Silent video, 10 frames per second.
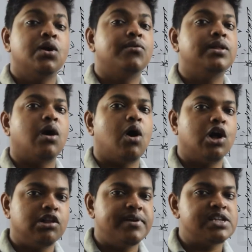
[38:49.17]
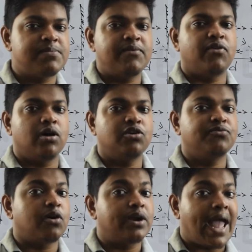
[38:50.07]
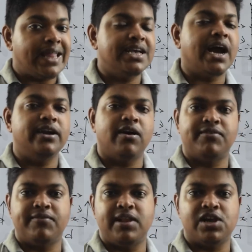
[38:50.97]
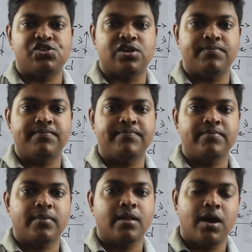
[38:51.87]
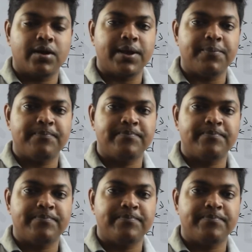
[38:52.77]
will always be followed for any kind of reflection. Okay.